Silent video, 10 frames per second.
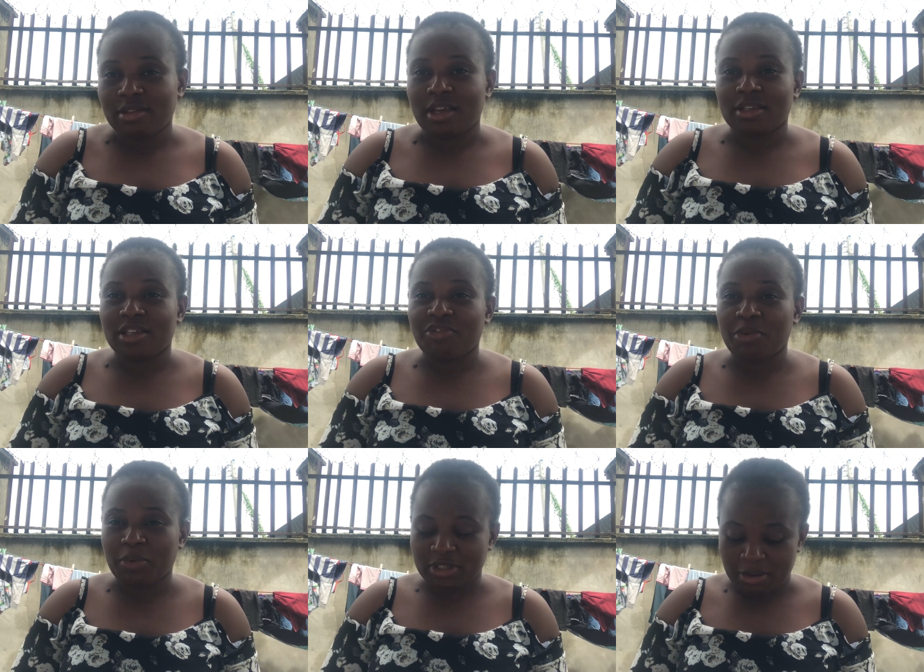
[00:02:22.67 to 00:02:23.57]
there is every
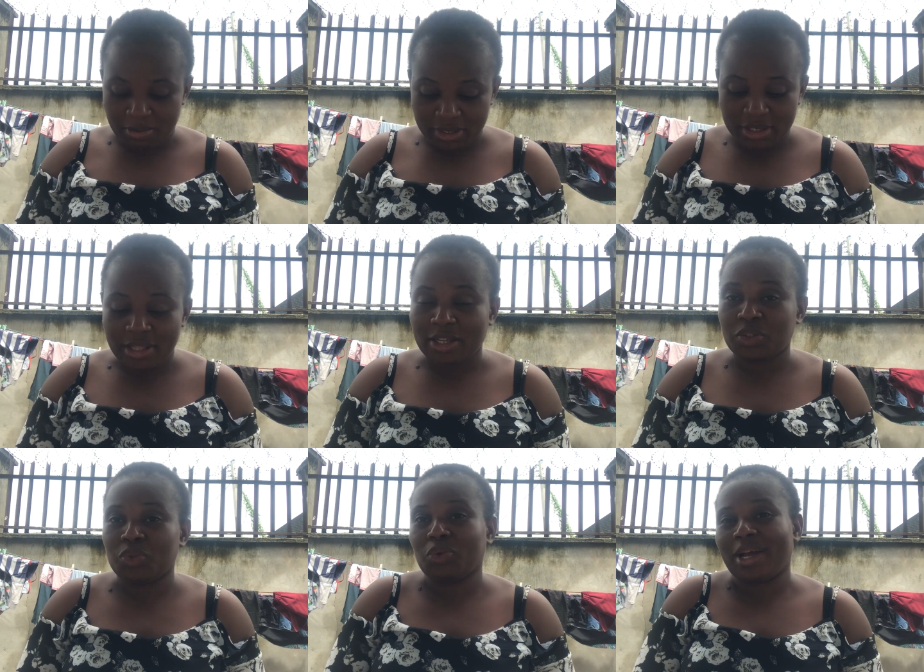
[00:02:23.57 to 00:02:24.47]
possibility
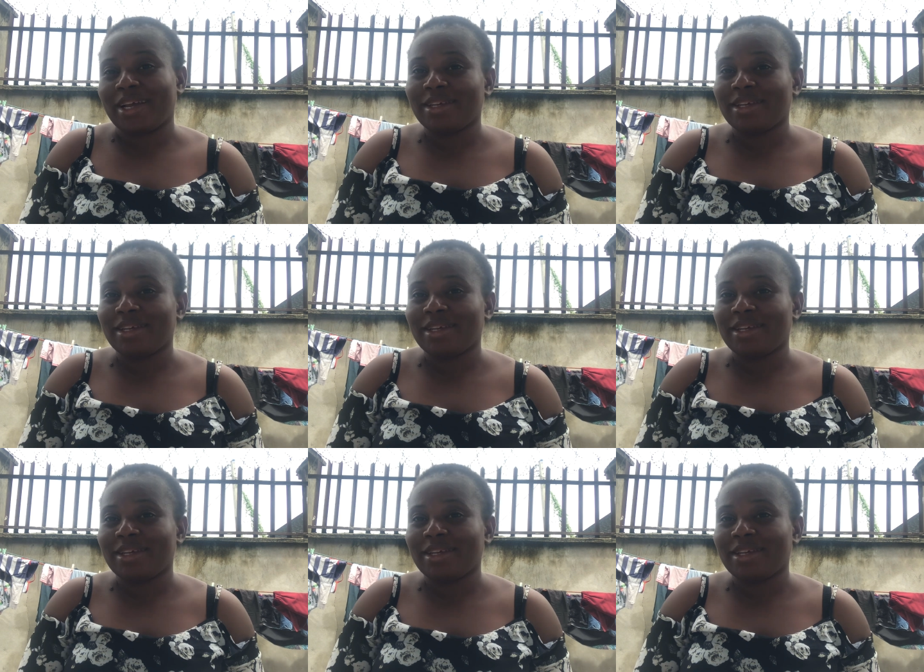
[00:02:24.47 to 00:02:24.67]
that you can